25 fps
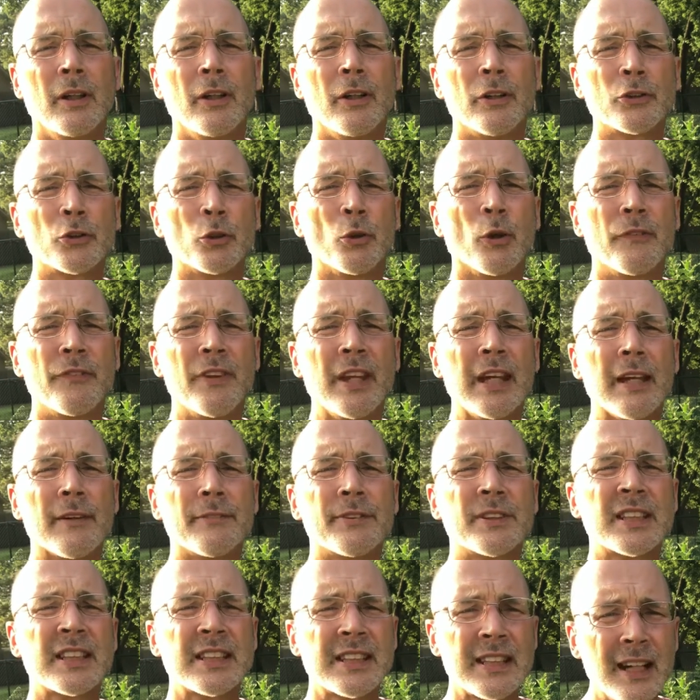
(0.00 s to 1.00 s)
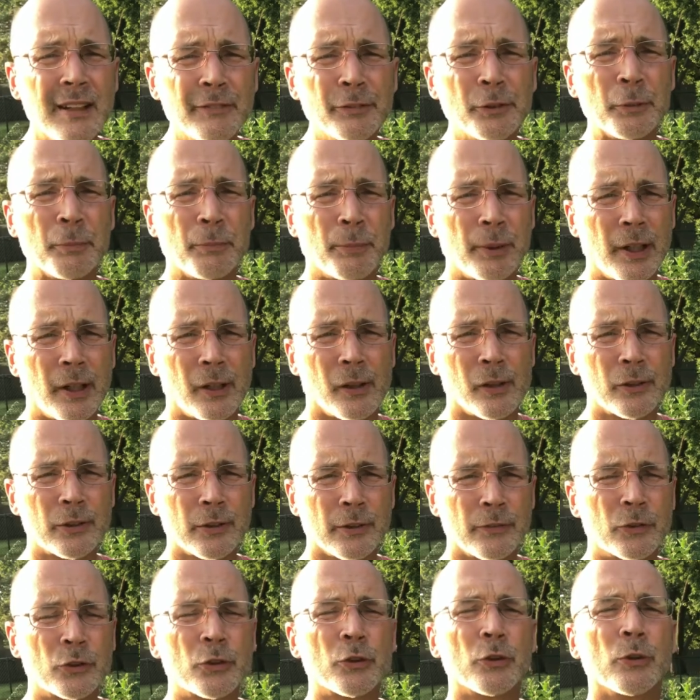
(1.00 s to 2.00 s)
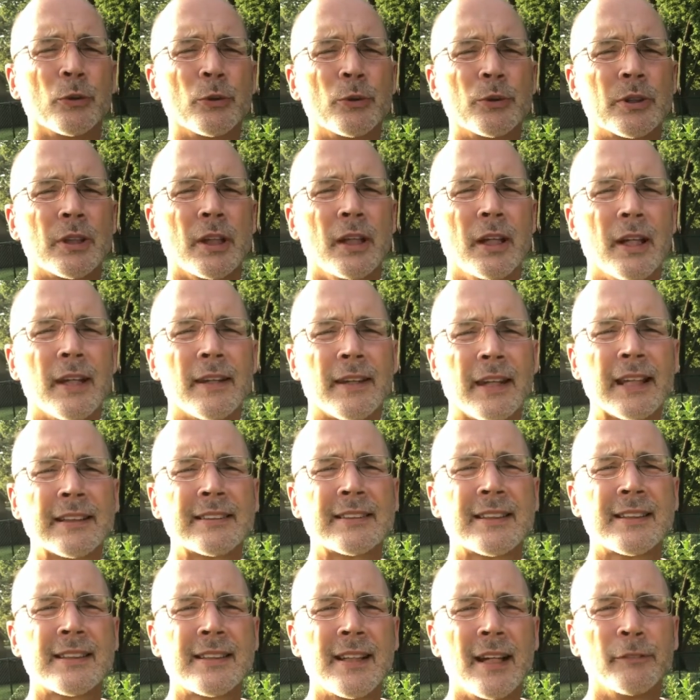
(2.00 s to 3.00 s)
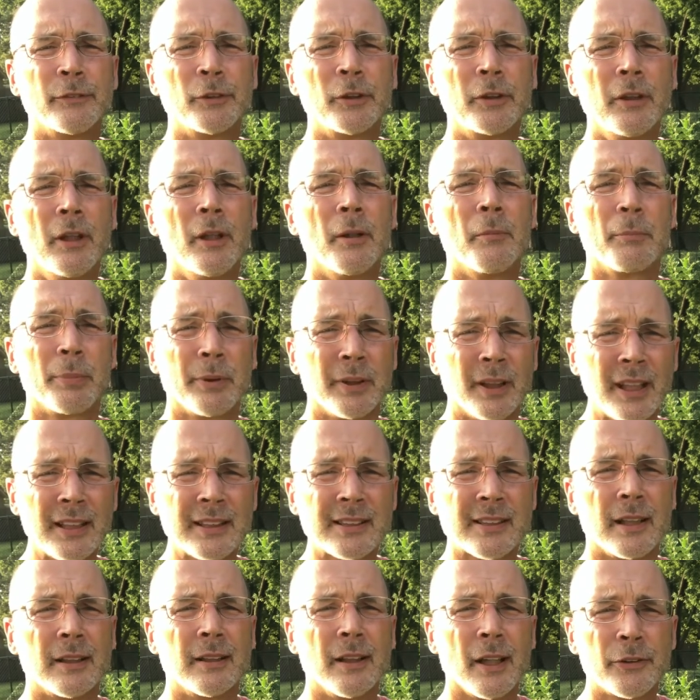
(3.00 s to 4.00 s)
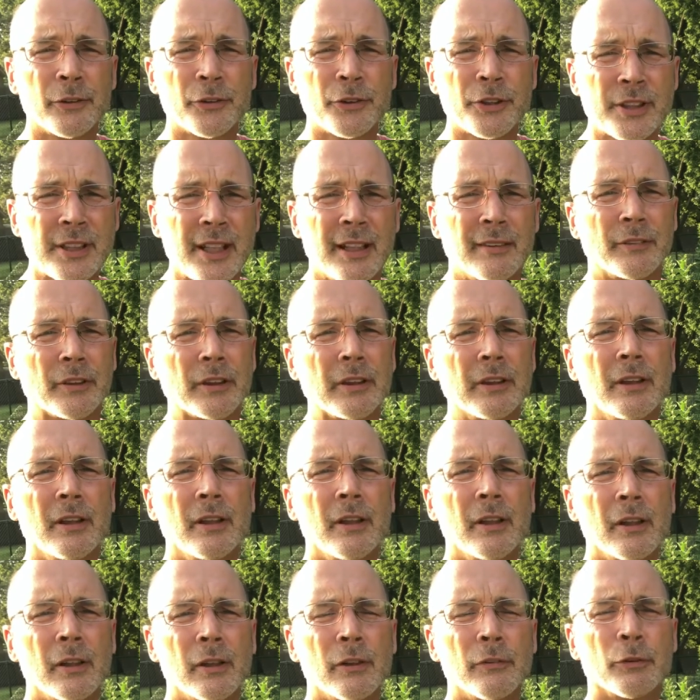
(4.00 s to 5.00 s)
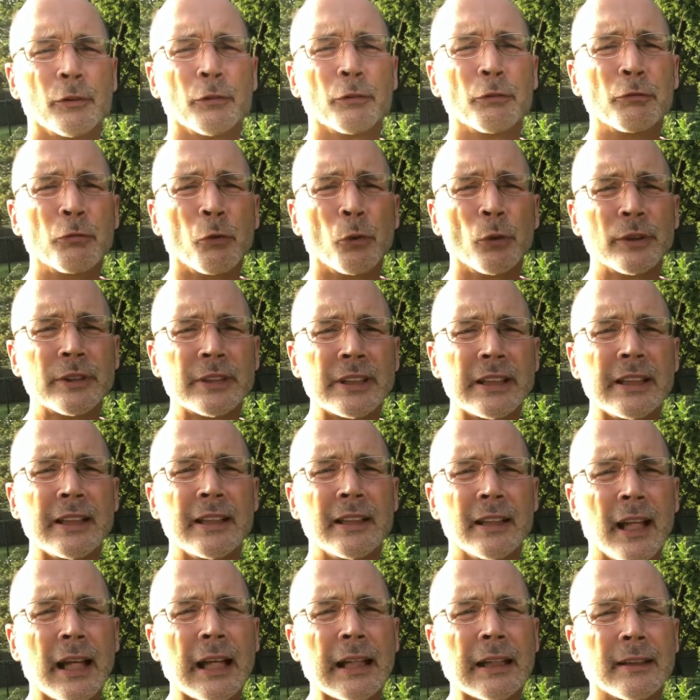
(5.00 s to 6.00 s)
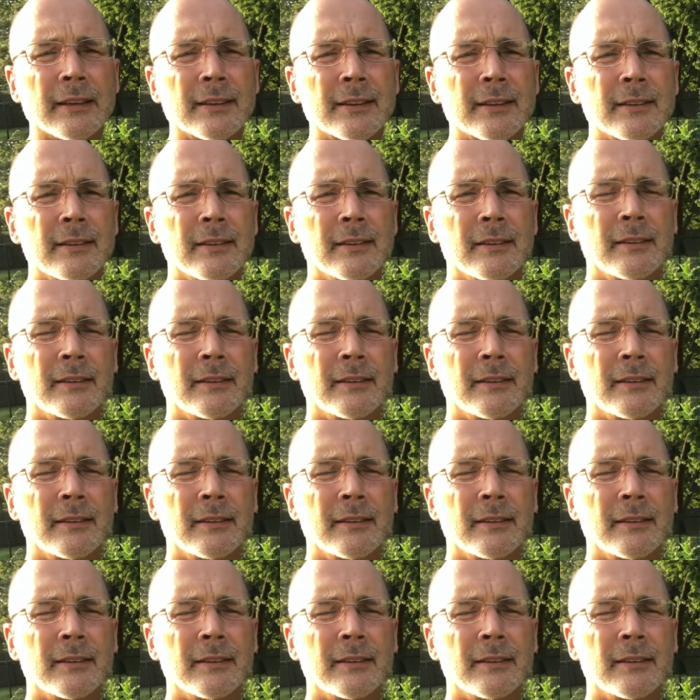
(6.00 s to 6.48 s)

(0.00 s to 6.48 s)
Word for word: So if they have 7 pairs of shoes, that's 7 plus another 7 for 14 legs.